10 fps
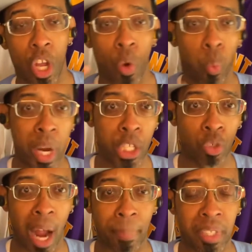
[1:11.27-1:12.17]
We
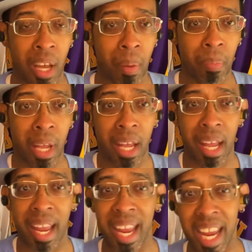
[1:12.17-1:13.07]
dropped them
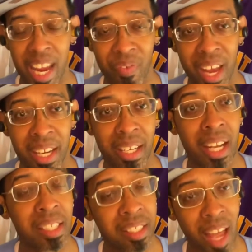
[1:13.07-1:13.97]
even
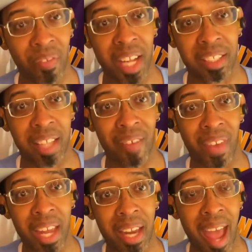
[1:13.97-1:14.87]
7 and
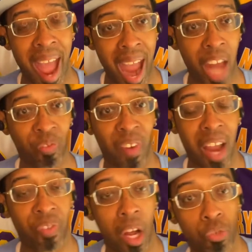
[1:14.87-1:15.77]
7 at
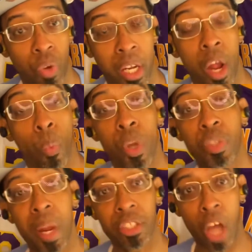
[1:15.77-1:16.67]
500, which
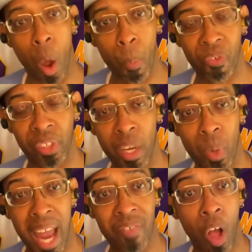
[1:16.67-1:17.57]
means hopefully we
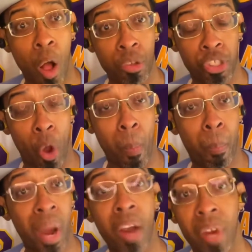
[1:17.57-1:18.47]
have also
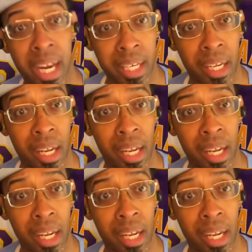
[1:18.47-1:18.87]
buried